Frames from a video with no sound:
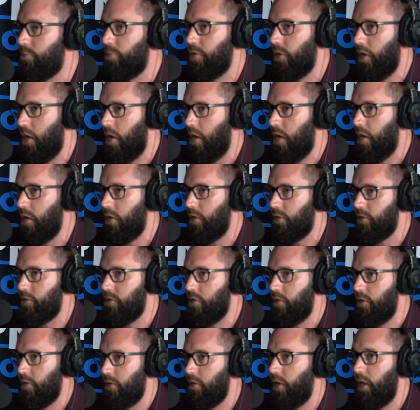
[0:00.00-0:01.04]
blogs.
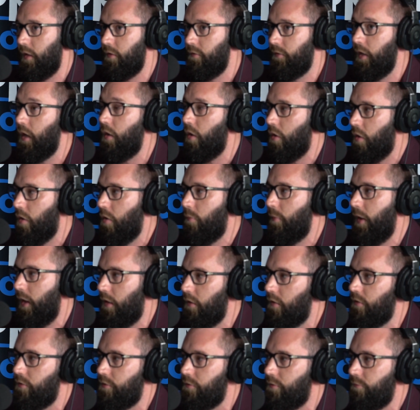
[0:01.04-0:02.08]
That all
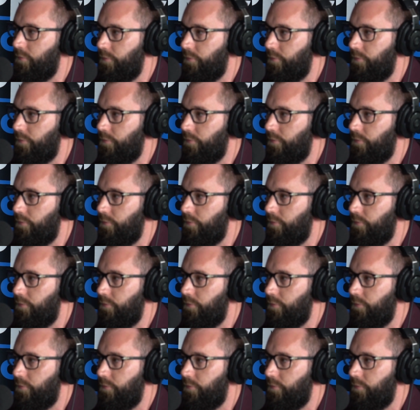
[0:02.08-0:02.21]
matters.